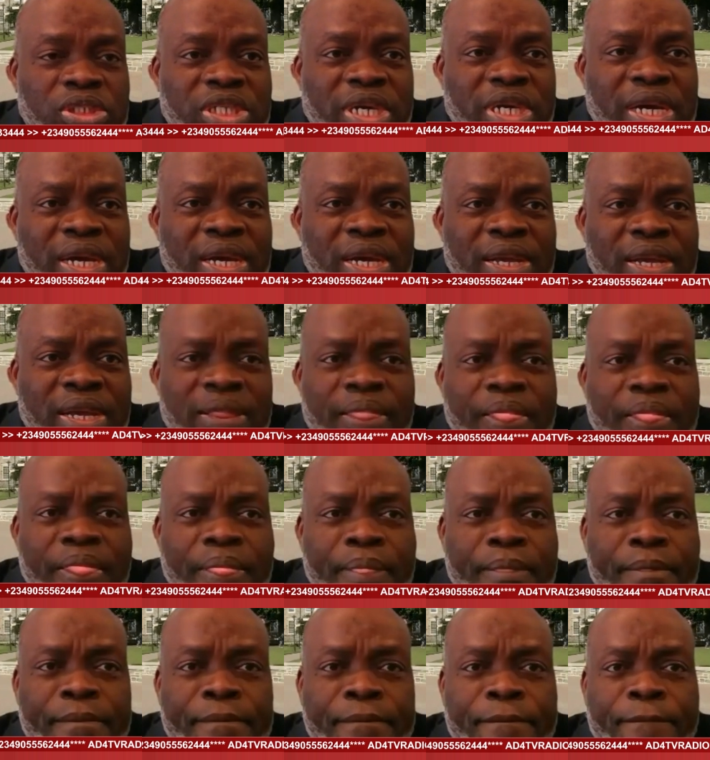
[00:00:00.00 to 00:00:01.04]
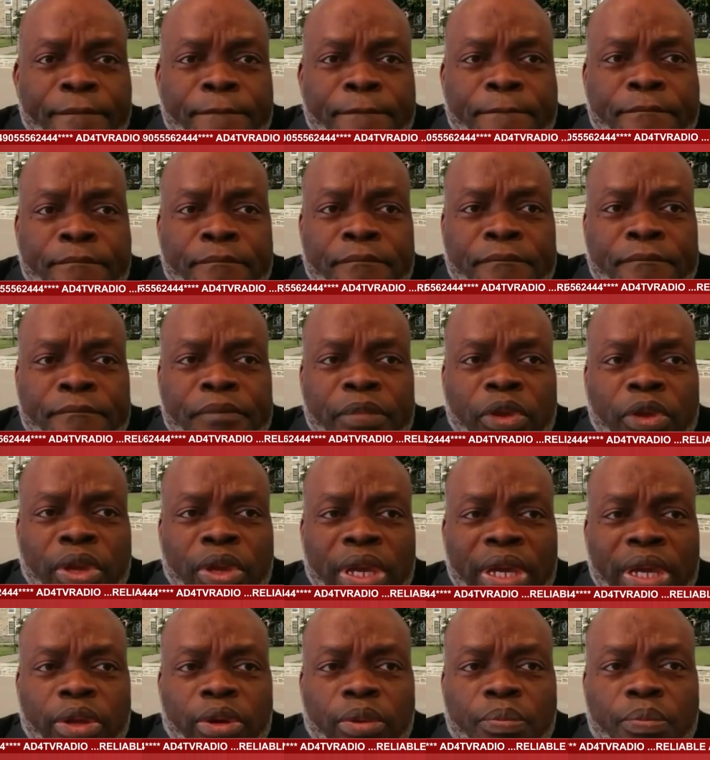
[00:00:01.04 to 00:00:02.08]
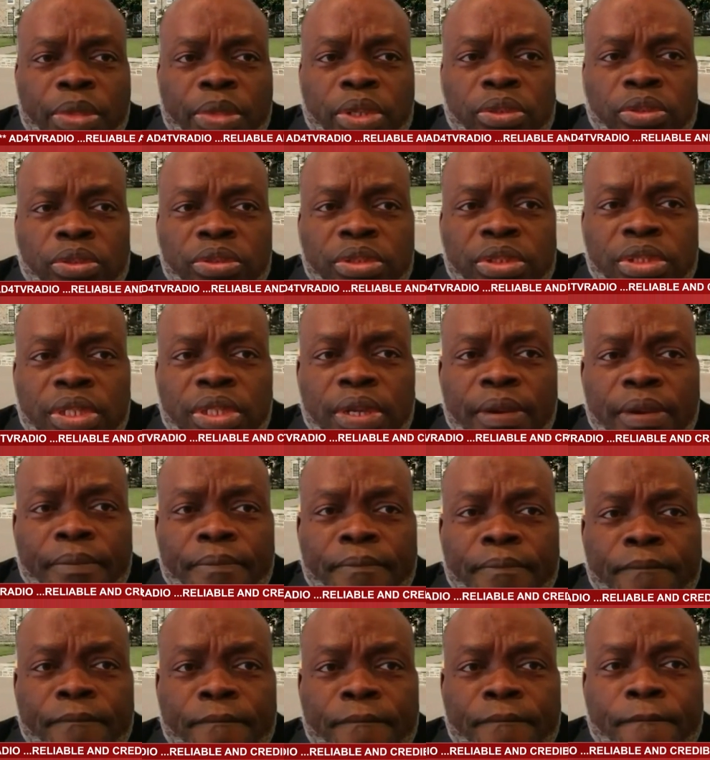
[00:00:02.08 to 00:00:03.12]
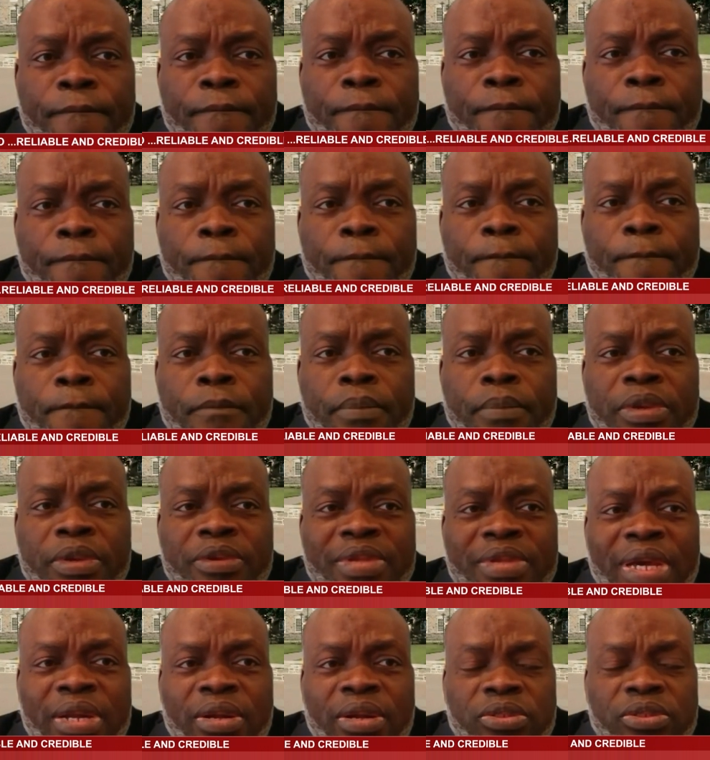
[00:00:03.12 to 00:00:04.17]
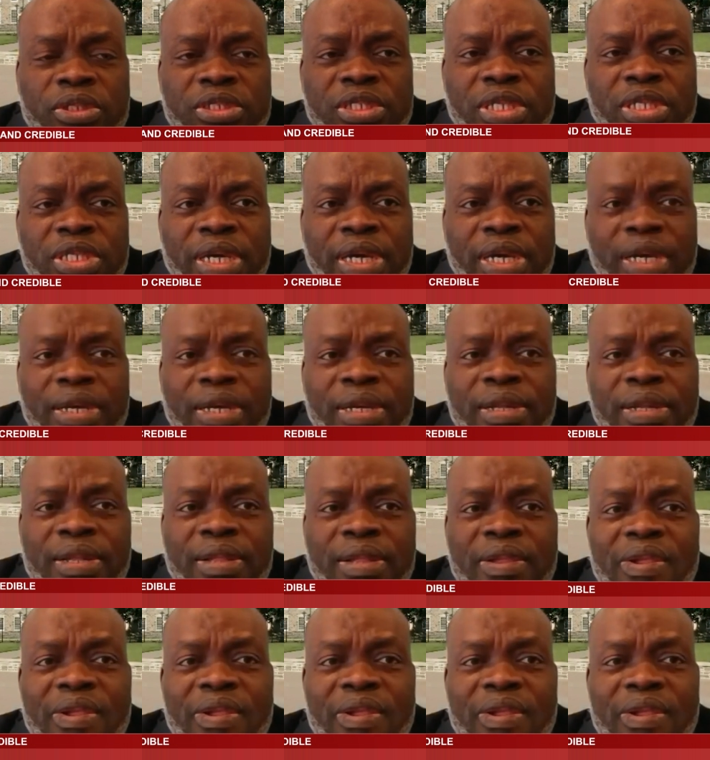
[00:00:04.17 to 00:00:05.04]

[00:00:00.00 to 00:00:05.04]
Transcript: Chika? You can unmute. Is that Dr. Chika?